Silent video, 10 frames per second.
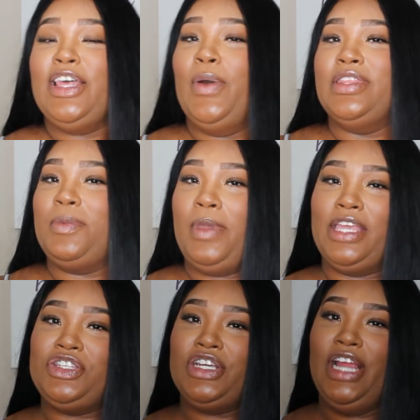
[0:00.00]
So in the
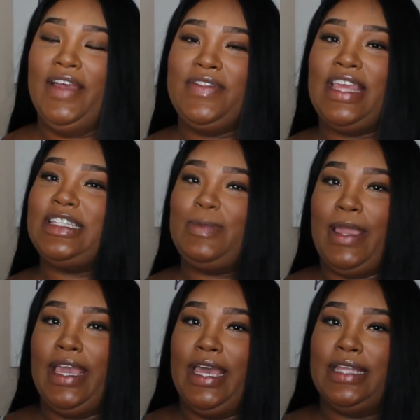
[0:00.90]
picture of these
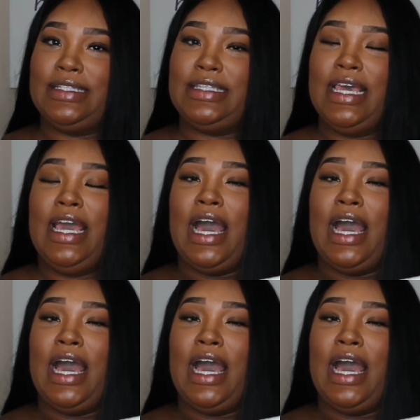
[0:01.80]
pants,